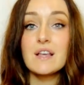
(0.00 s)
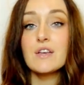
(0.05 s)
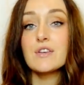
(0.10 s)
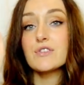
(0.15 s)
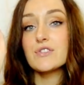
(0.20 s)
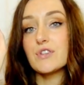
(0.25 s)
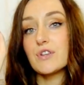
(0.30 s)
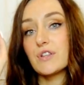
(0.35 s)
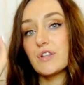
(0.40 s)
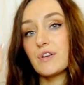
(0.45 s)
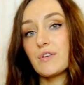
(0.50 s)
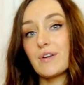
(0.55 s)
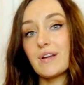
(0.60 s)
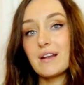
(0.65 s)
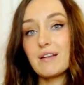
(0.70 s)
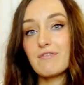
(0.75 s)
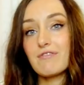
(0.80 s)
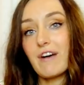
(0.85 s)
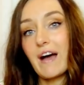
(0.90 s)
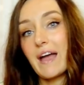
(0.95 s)
so that you can
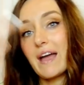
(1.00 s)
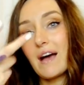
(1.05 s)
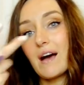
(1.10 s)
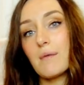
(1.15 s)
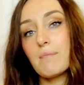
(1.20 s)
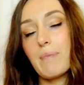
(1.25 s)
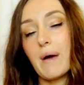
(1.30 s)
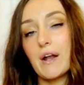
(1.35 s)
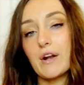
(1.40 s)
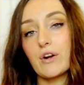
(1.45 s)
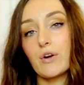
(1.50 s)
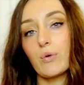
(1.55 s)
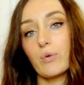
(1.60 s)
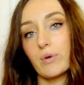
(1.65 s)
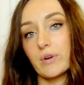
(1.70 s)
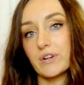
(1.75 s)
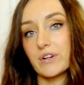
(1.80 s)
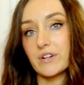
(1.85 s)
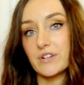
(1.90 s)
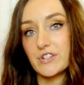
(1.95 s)
invite a better
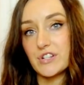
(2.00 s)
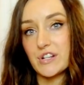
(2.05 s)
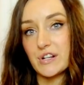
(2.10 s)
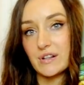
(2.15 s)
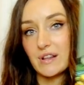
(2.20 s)
order into your